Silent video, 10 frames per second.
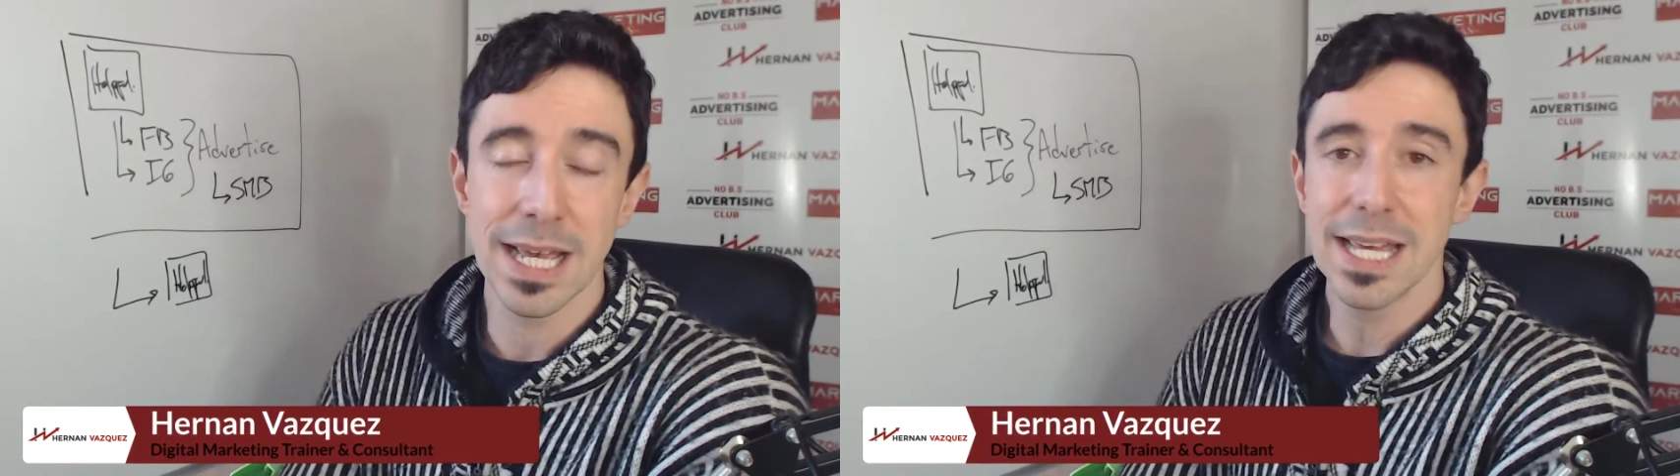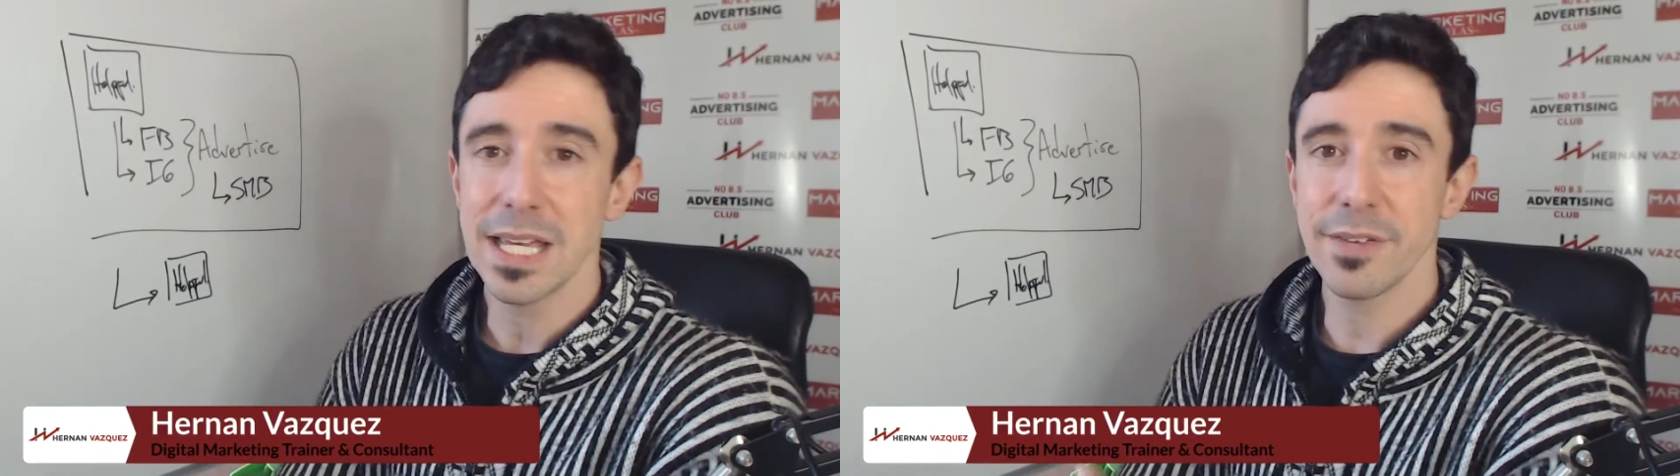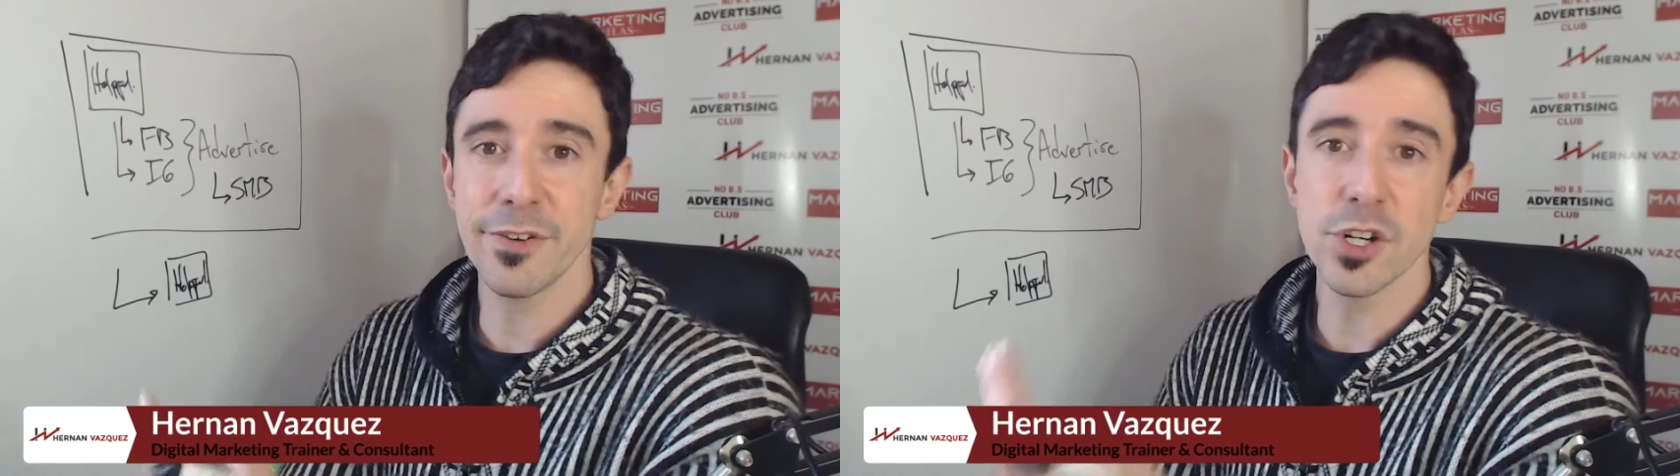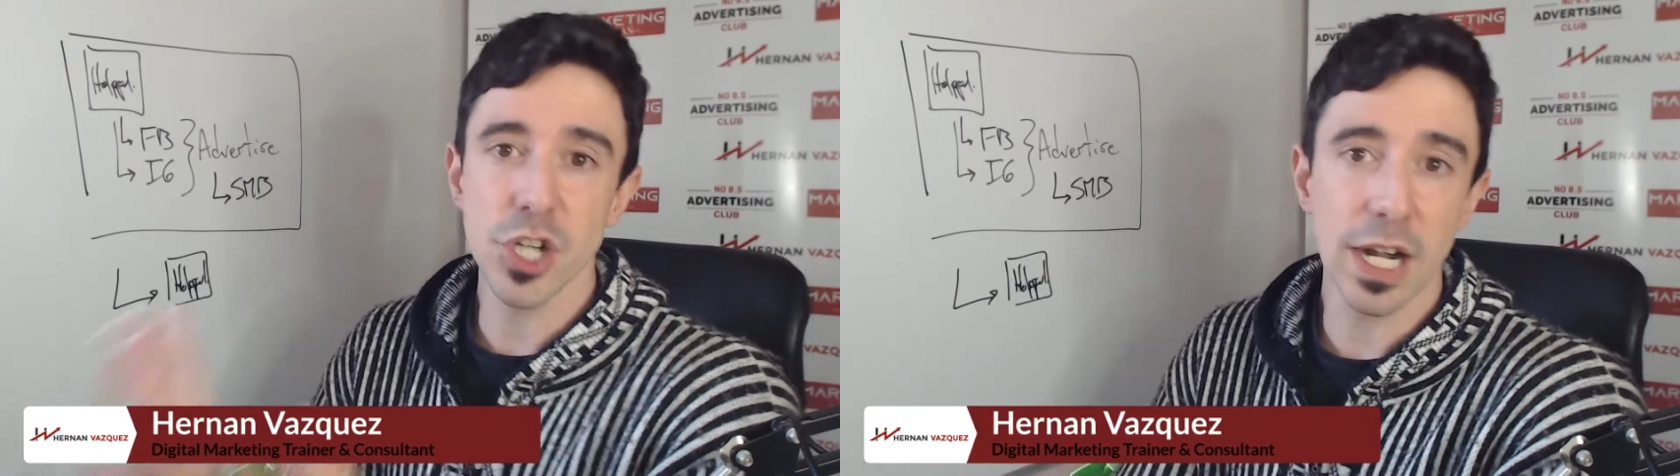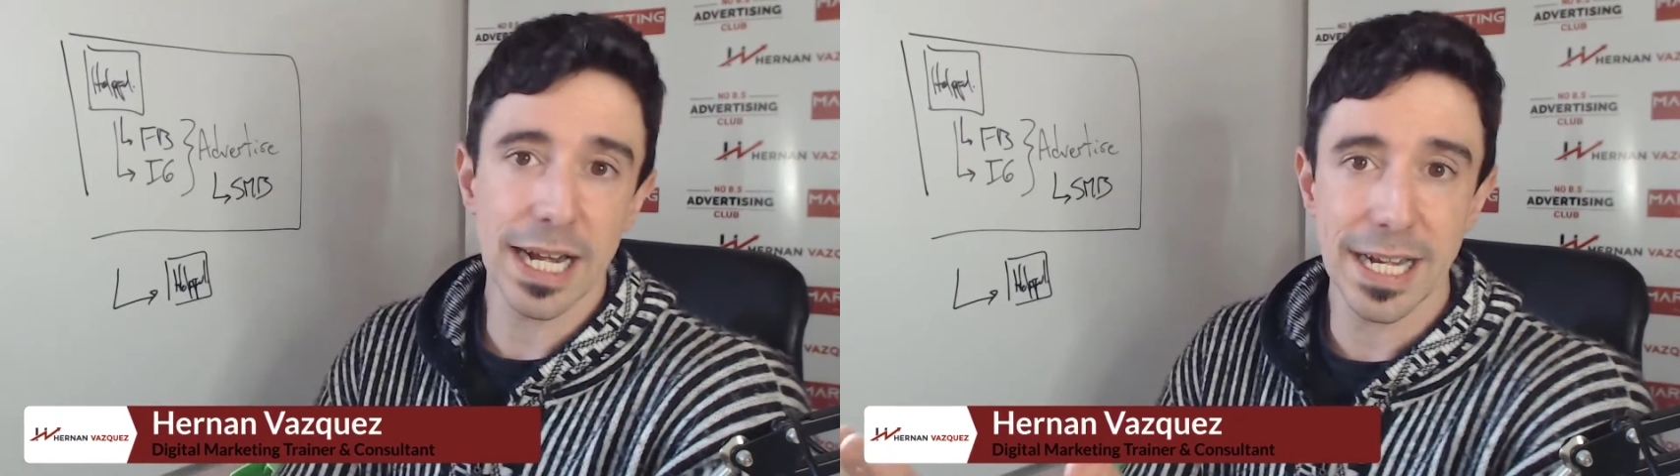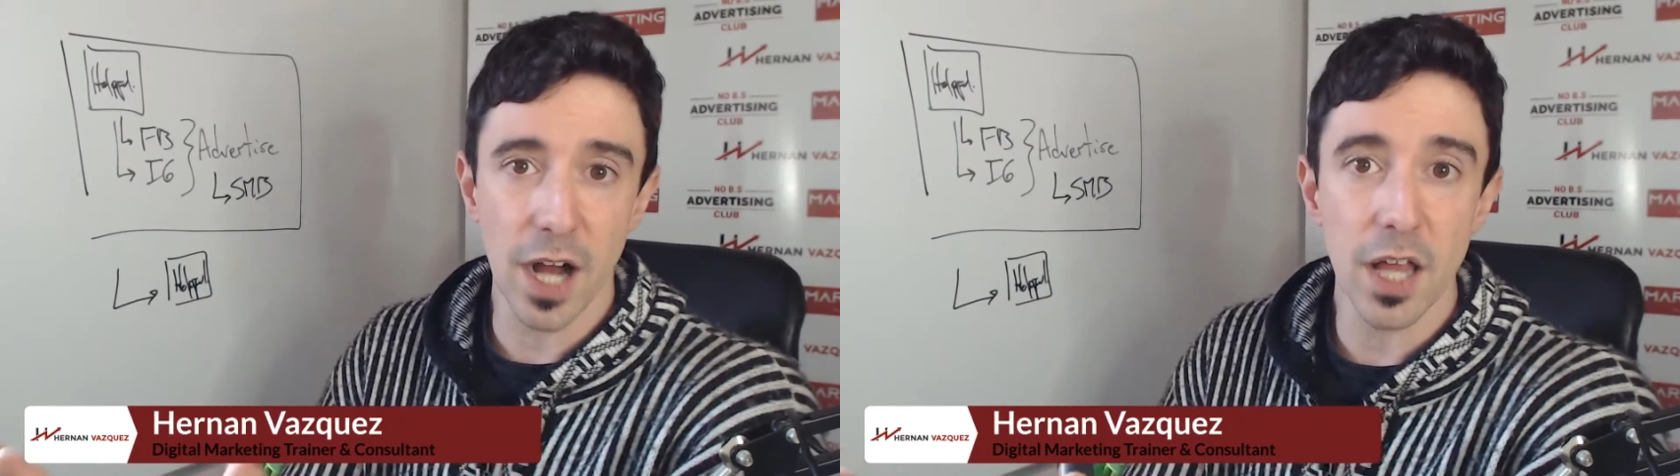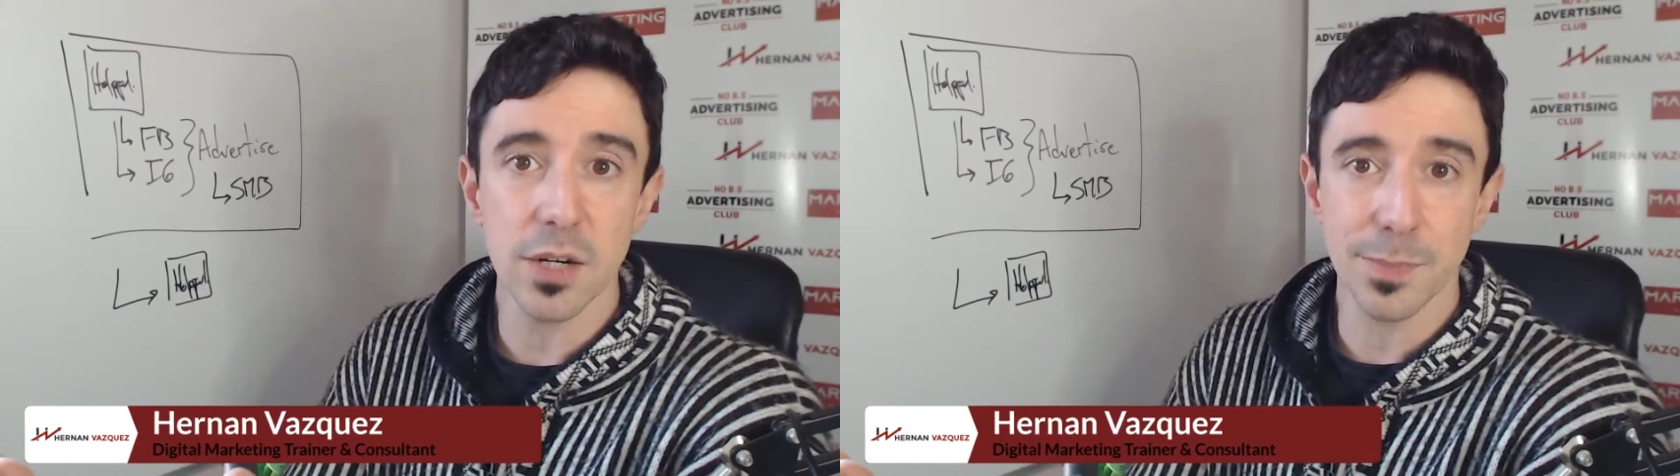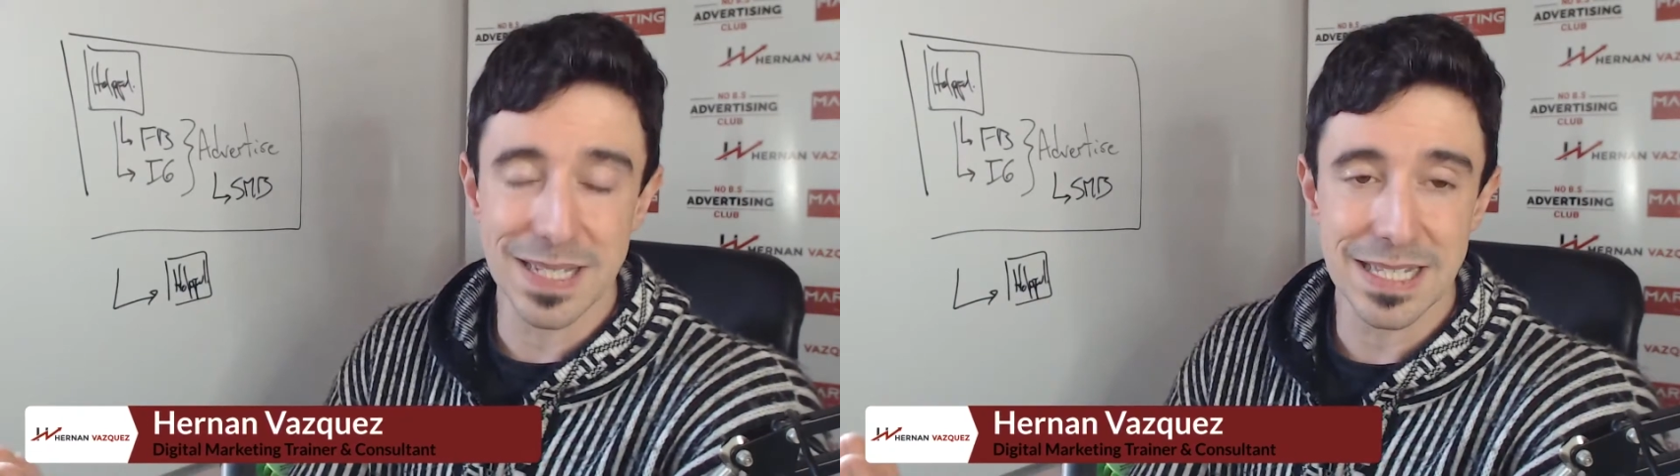If you're targeting other
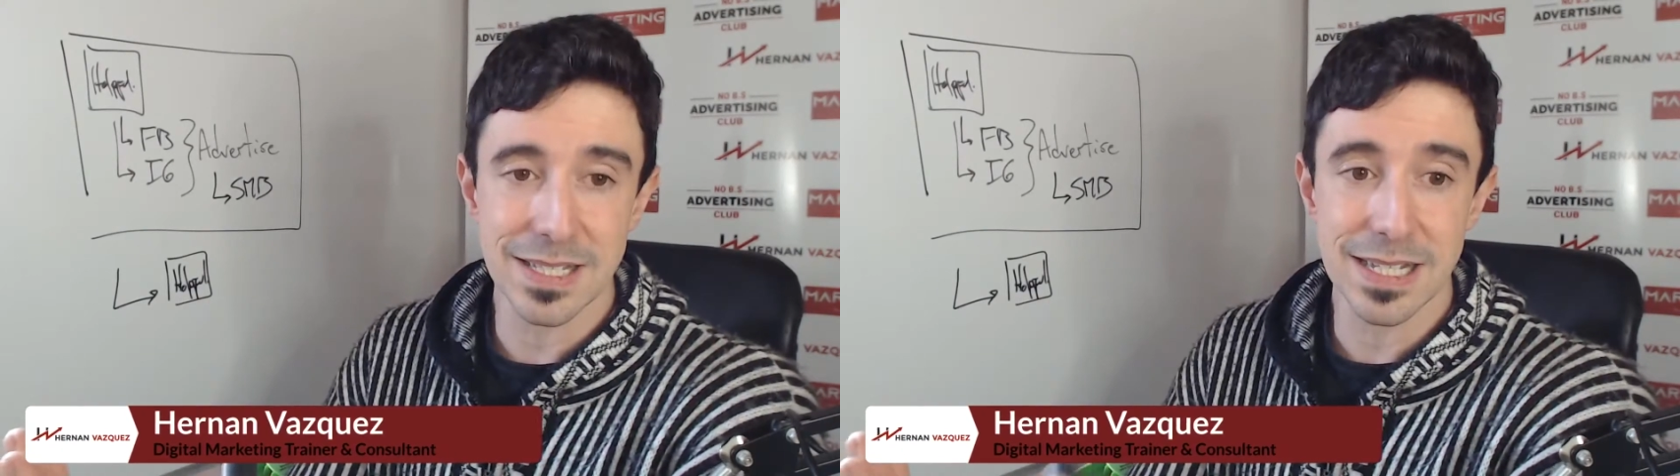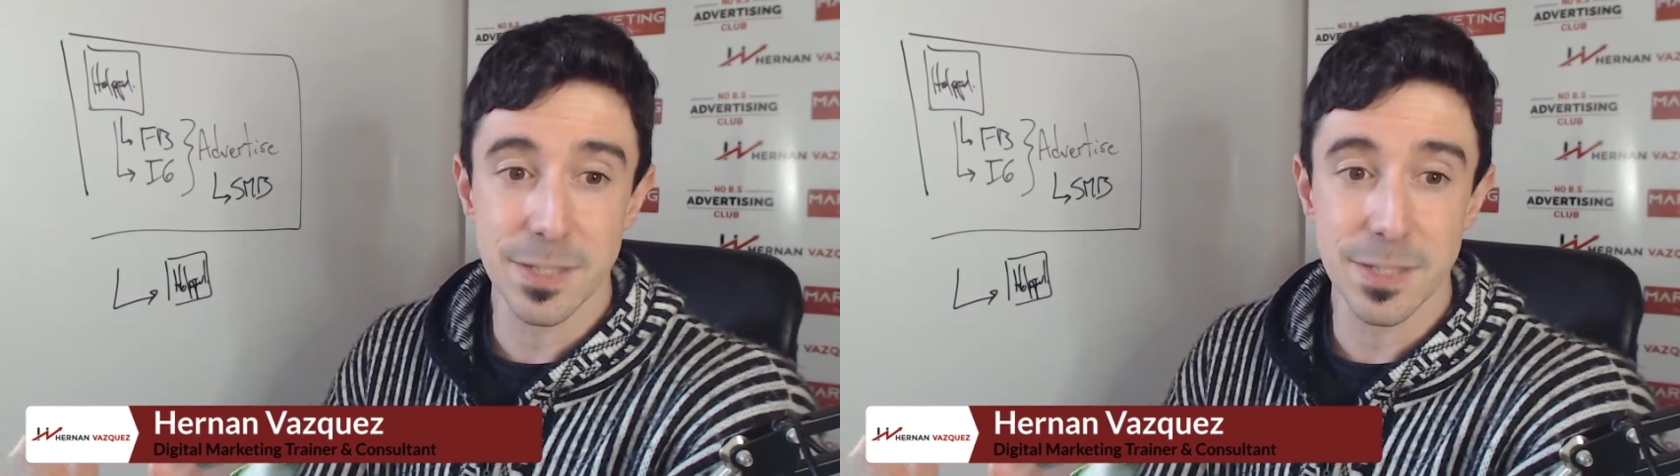businesses,